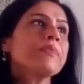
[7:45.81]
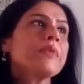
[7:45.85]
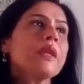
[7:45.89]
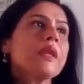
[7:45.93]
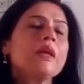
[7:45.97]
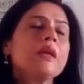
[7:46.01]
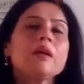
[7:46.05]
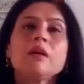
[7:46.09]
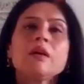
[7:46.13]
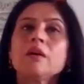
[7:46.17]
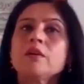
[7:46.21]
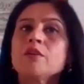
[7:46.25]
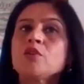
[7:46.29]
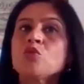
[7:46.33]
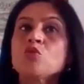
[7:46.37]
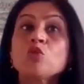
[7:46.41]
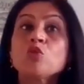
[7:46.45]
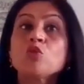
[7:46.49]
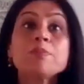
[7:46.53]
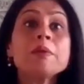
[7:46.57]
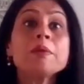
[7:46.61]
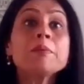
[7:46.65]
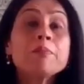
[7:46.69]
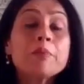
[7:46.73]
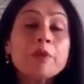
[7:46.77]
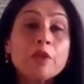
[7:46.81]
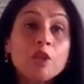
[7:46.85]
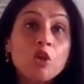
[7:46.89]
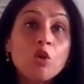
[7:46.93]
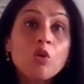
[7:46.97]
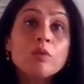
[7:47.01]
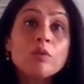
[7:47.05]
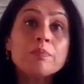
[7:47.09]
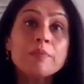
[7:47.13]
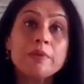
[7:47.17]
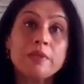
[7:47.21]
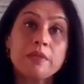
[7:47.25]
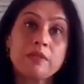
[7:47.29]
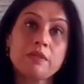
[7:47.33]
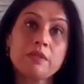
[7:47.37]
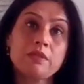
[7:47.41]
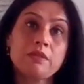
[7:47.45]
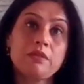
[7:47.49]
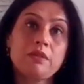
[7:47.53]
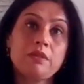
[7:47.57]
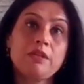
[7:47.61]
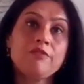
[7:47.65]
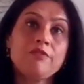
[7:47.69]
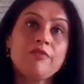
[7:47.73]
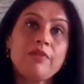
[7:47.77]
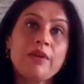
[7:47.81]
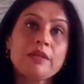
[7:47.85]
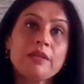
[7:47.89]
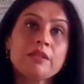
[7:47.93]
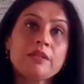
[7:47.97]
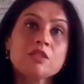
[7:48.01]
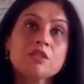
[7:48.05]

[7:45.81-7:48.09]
Uh, you could be in procurement. In fact,